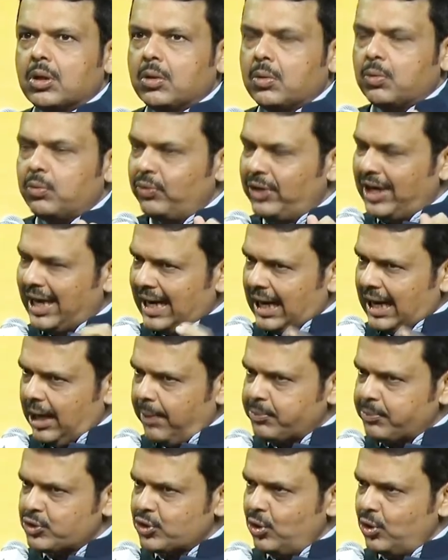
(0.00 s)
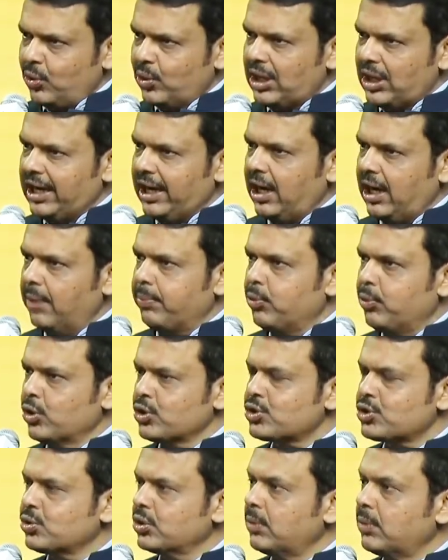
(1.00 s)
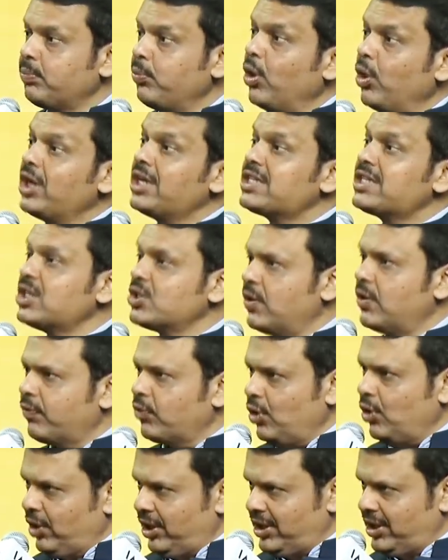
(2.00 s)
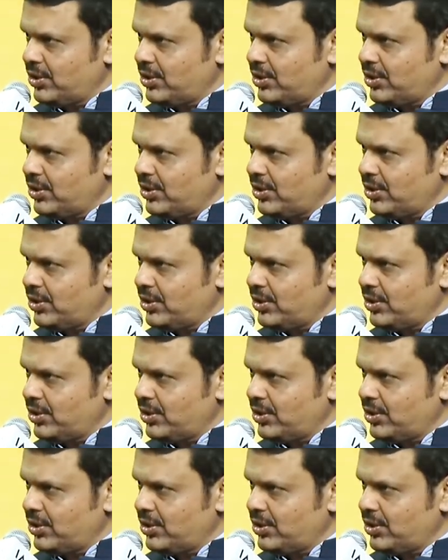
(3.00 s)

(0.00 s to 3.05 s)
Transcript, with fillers: we are absolutely opposed to the policies of Congress.